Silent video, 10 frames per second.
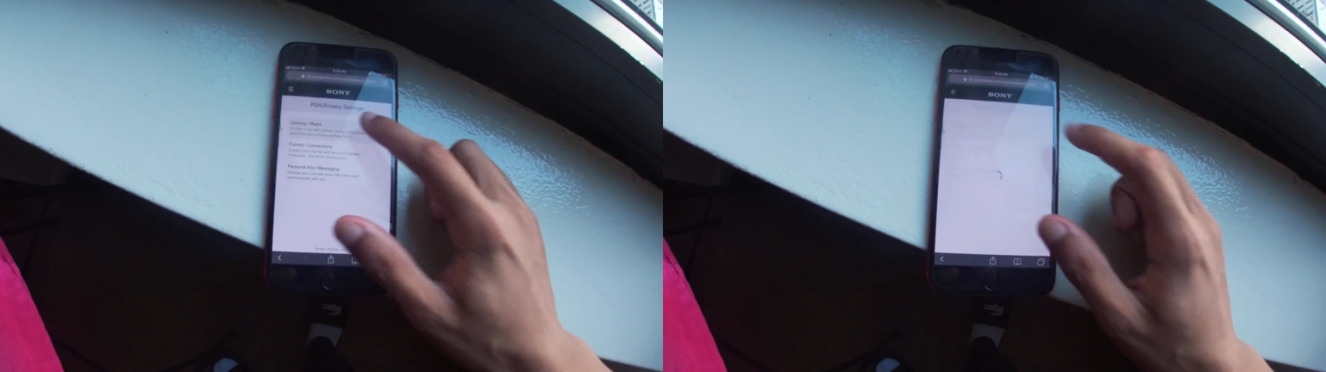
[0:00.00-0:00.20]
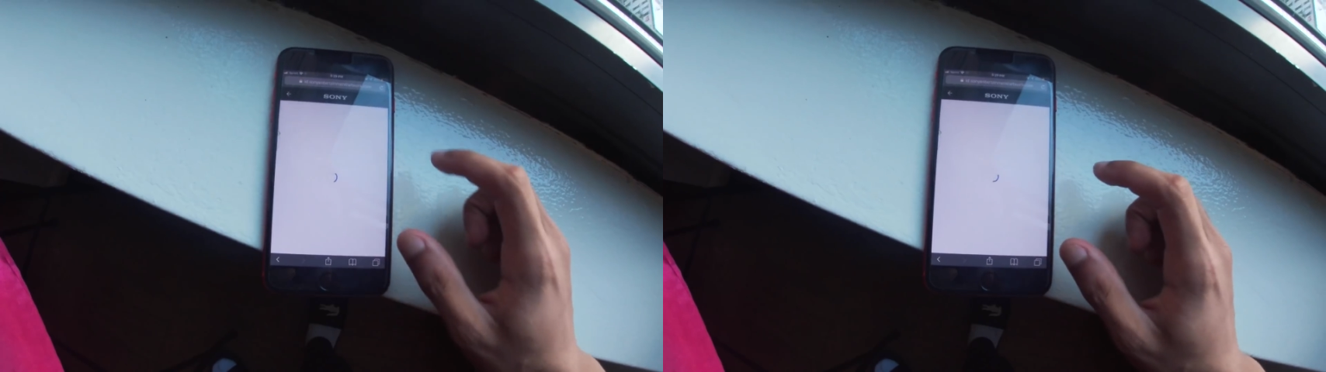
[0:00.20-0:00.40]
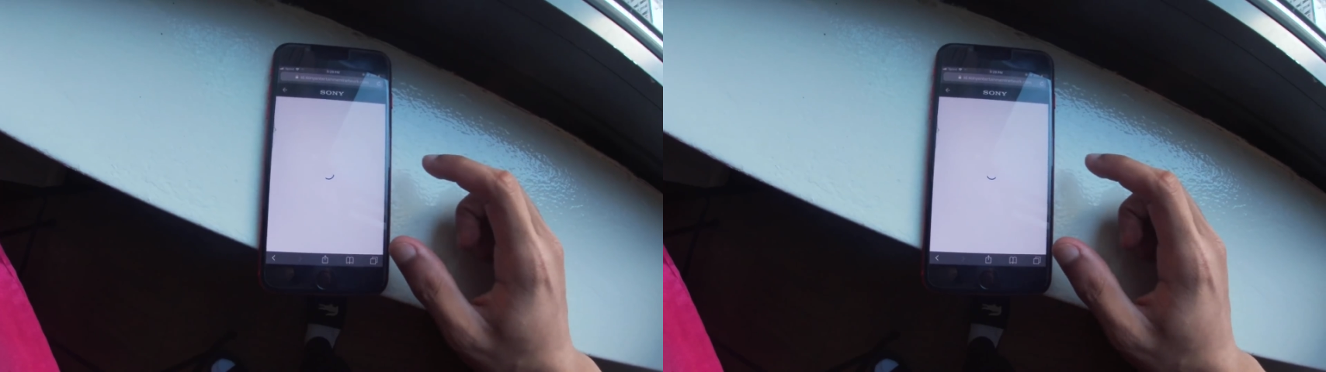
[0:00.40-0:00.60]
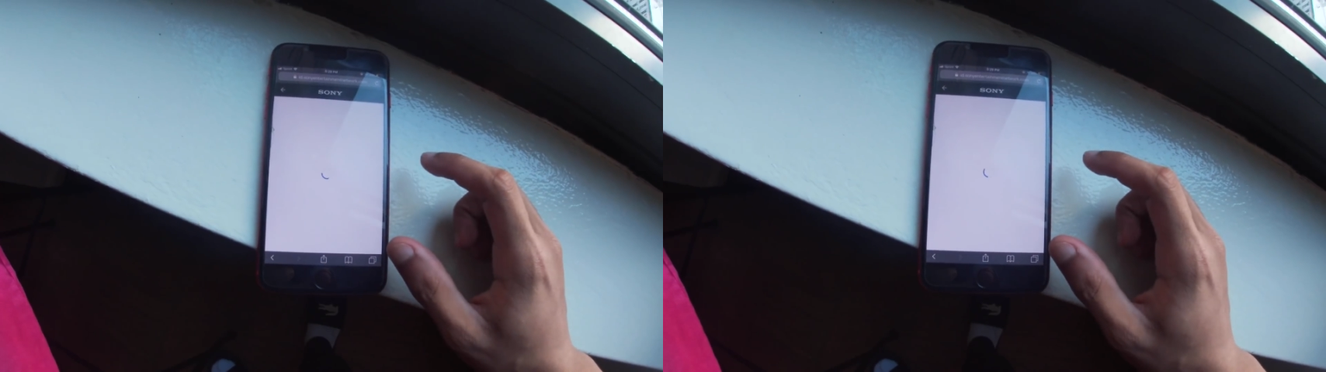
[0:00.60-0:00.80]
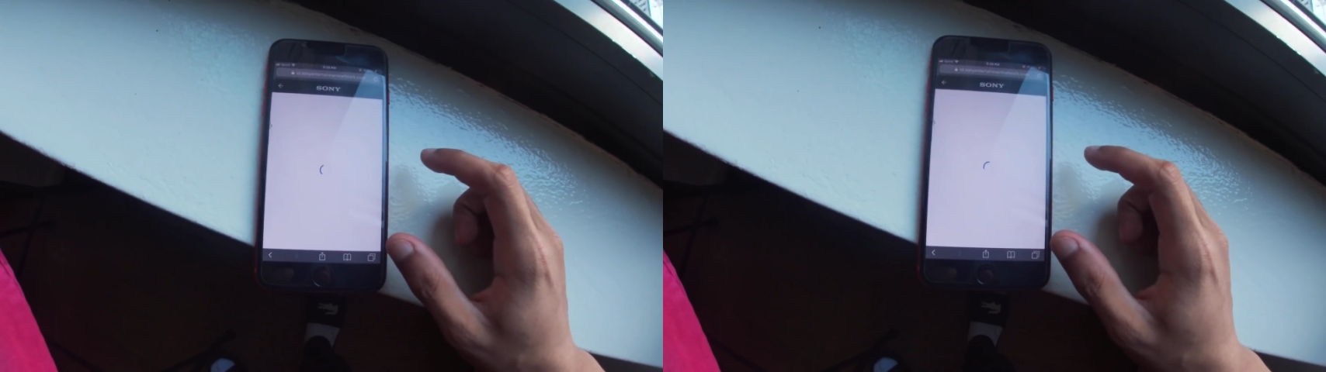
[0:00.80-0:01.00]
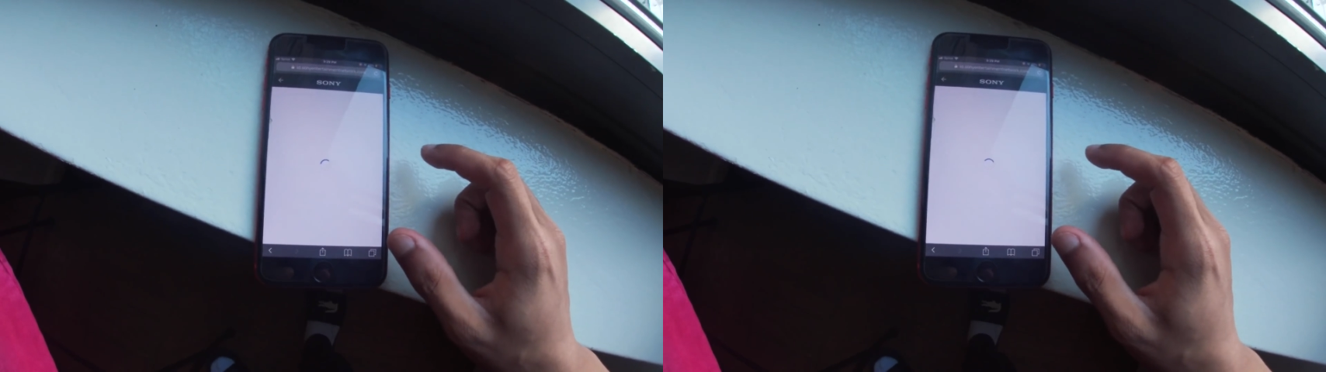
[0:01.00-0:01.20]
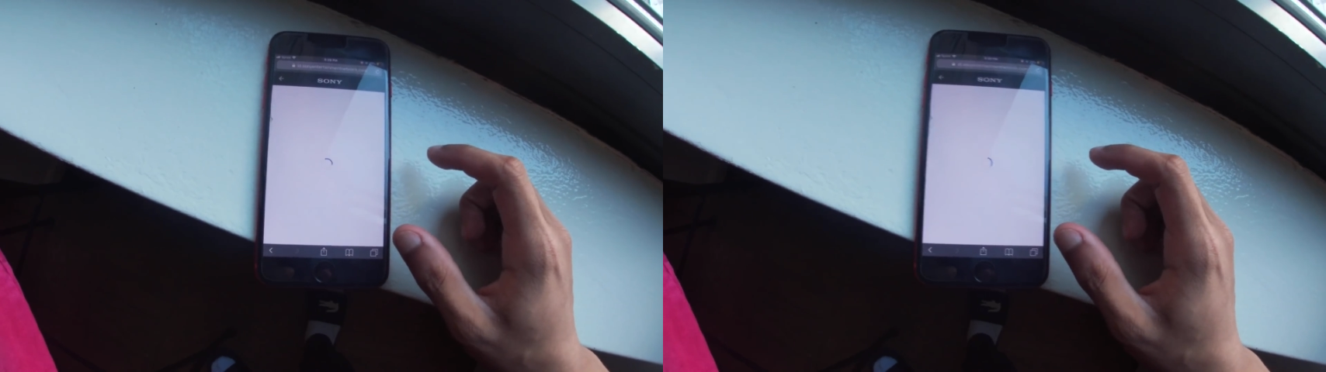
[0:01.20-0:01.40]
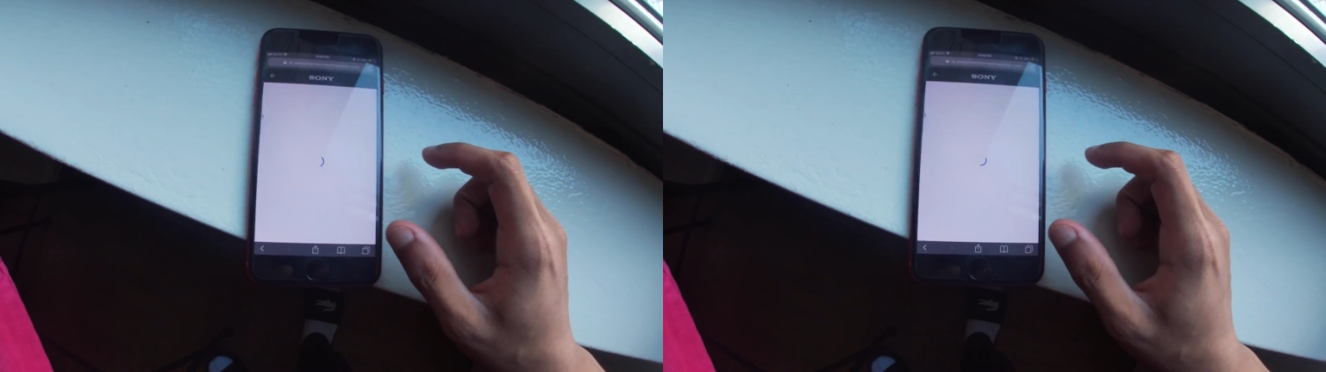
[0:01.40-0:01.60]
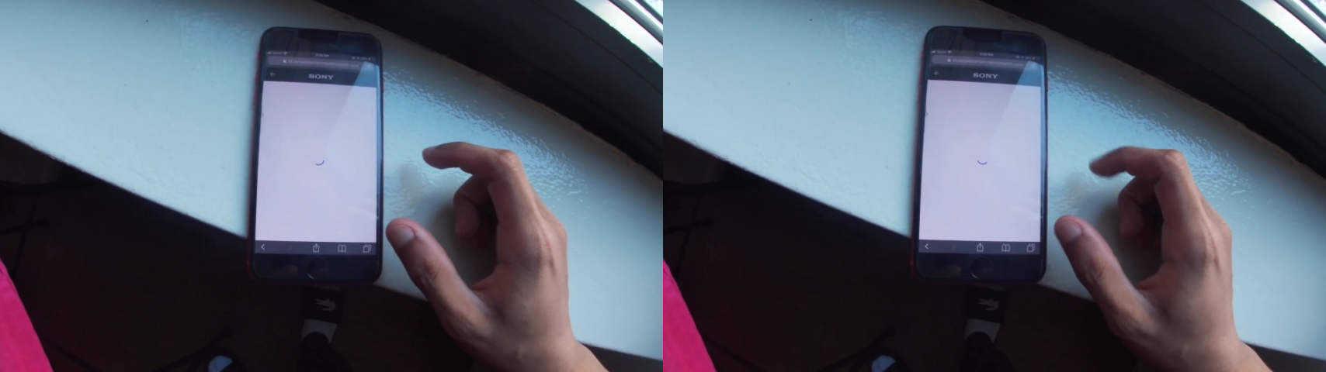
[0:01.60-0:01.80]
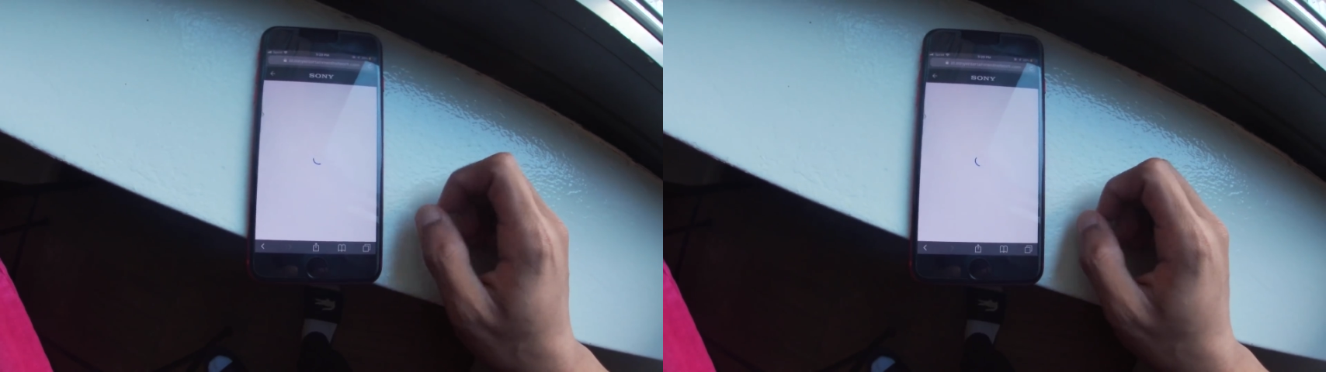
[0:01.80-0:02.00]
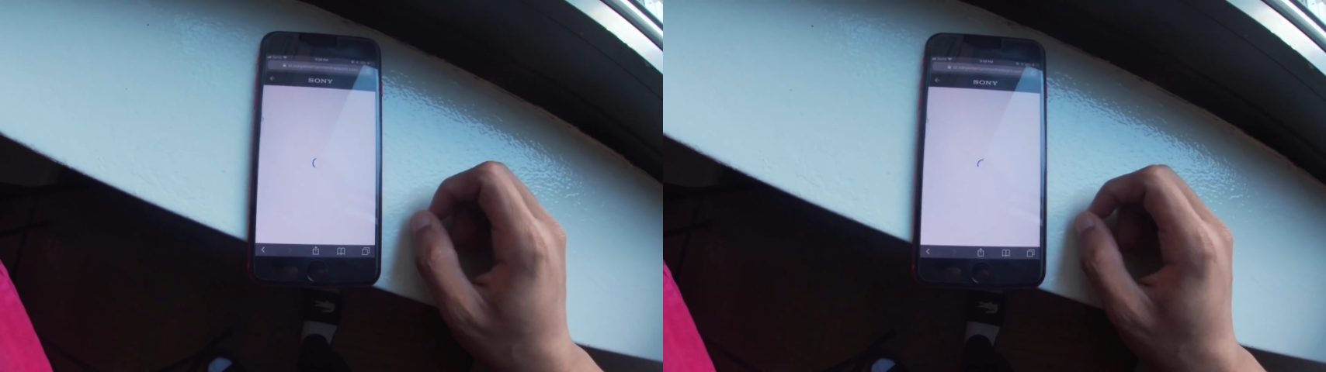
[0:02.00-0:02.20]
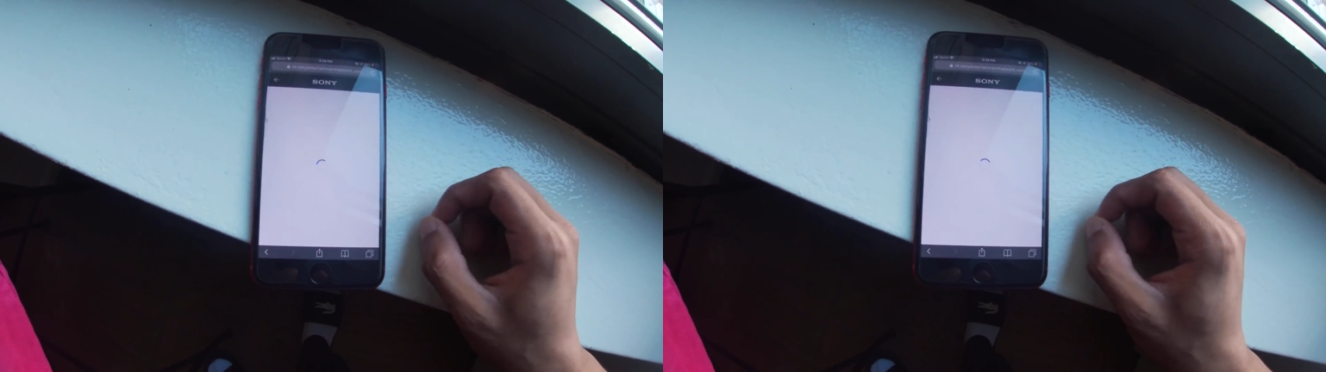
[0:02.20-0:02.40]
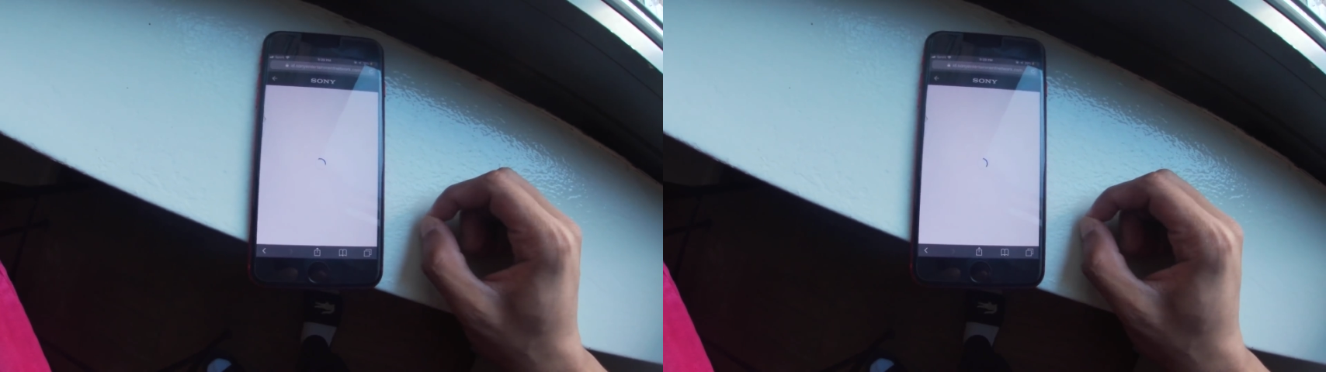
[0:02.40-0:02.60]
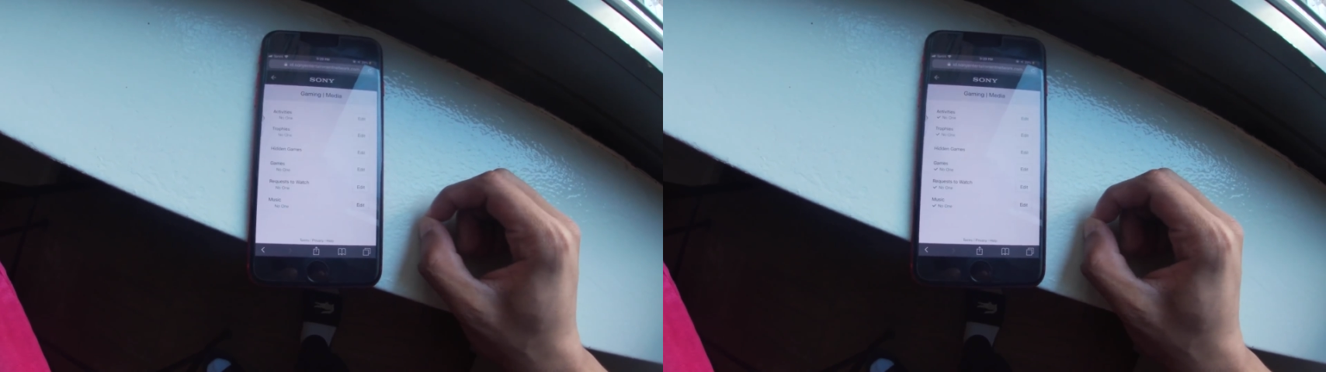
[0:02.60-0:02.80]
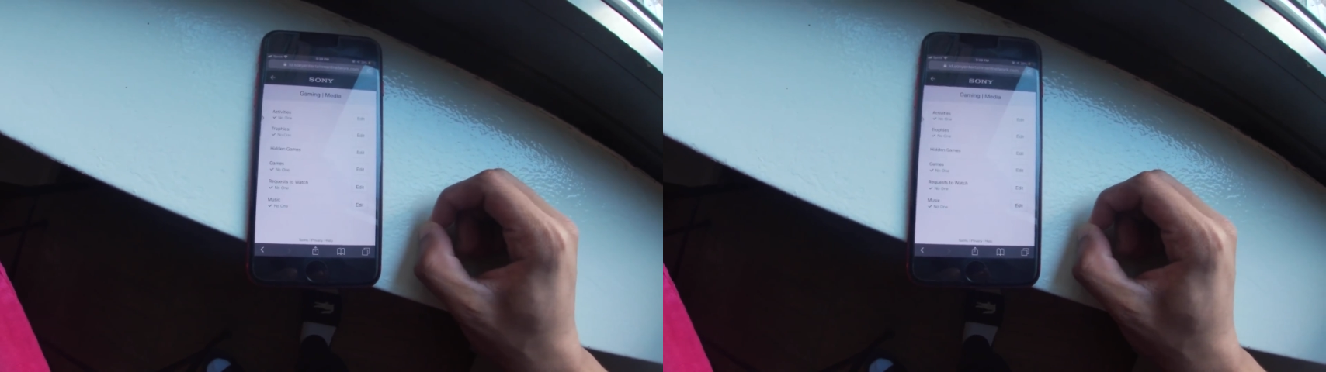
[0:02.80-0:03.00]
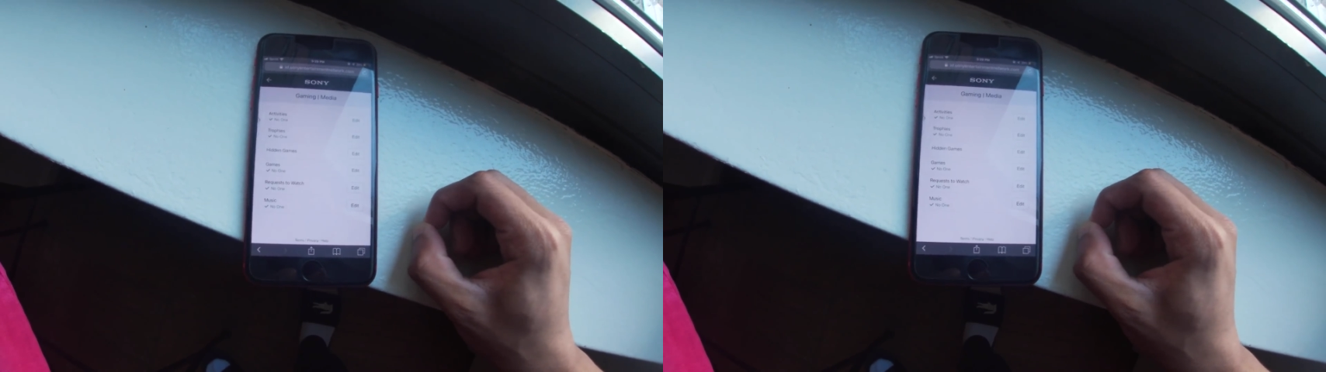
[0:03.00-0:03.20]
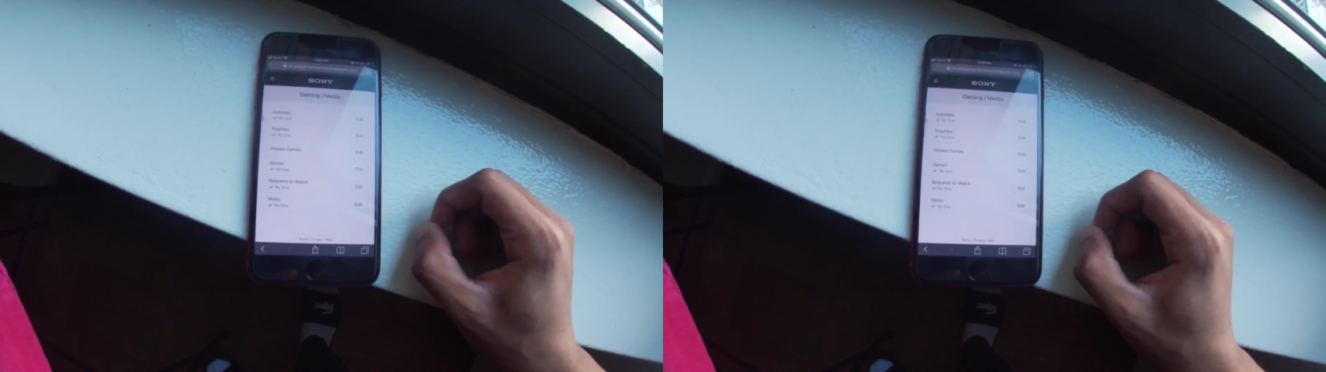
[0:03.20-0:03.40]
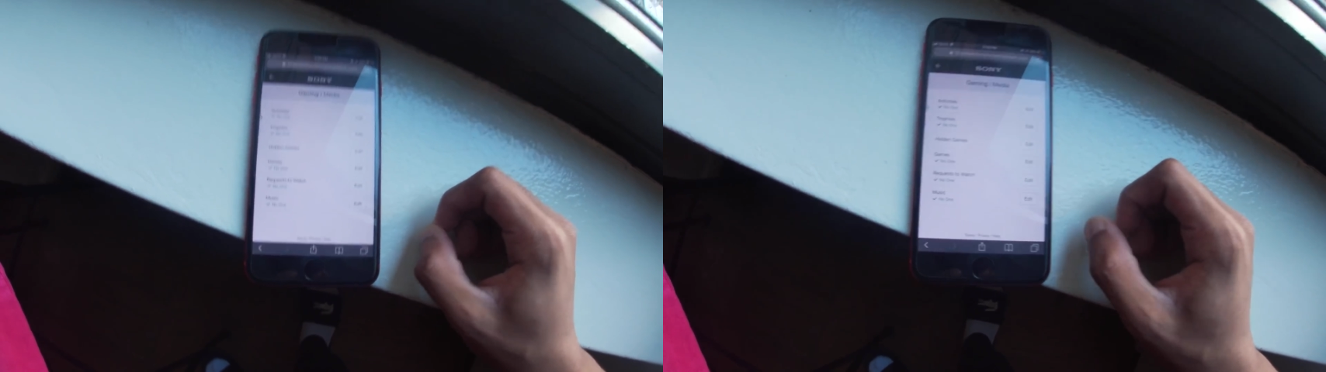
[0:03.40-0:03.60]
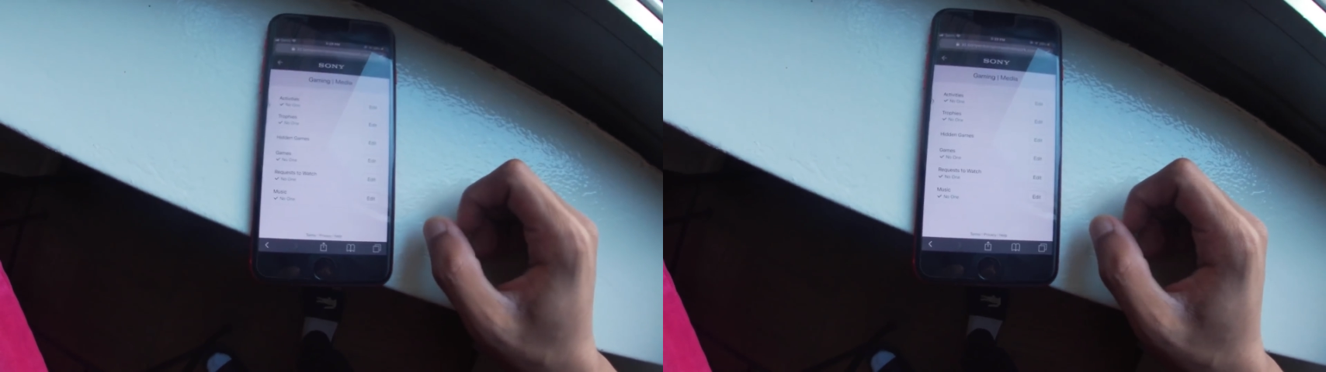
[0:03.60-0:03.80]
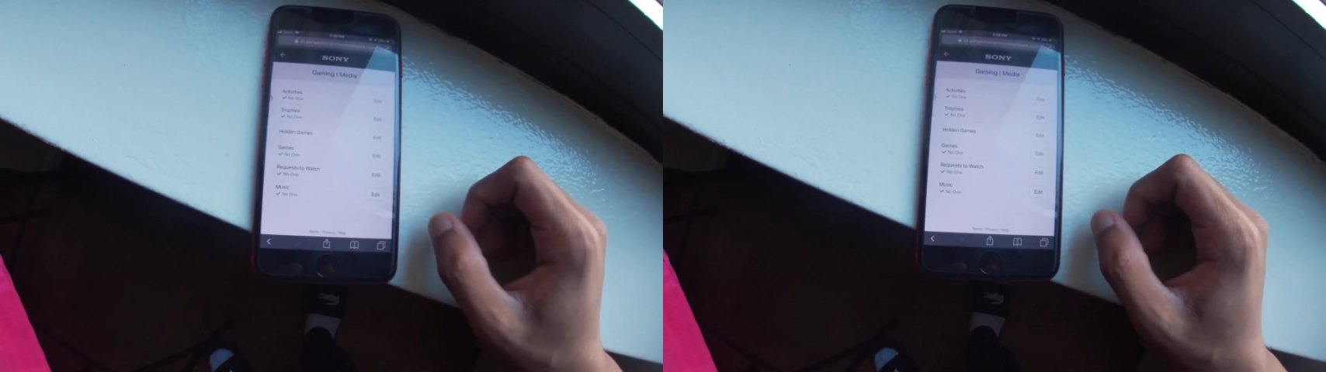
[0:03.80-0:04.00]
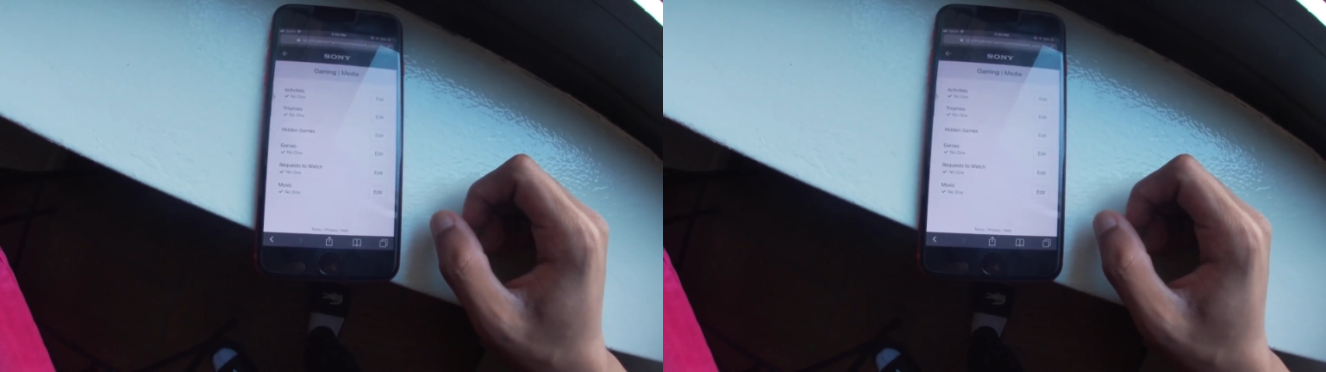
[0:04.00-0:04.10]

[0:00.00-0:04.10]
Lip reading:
No face is visible, so there are no lips to read.